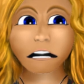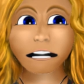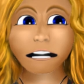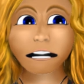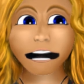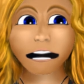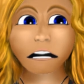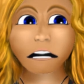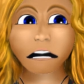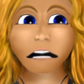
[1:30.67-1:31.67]
I don't
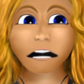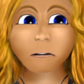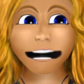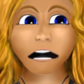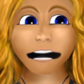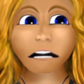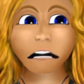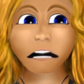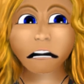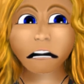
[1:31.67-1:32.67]
consider them part of this group
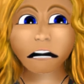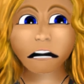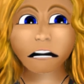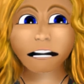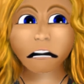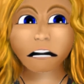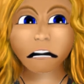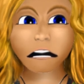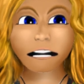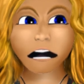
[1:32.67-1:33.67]
because lead singer's
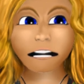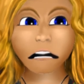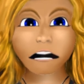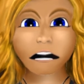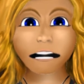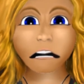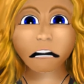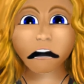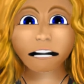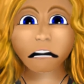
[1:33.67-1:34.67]
already past
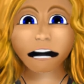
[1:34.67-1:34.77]
puberty,